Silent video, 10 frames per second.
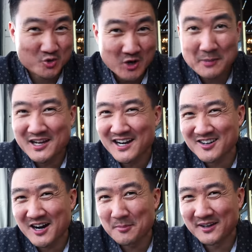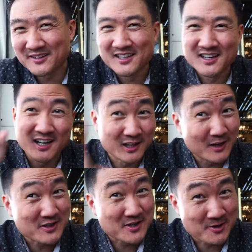Drop that comment. I'd
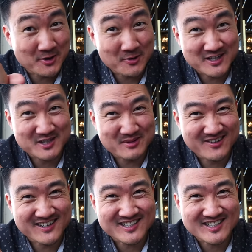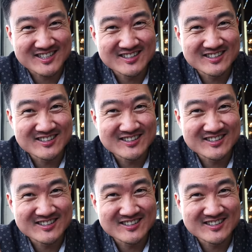love to hear your experience.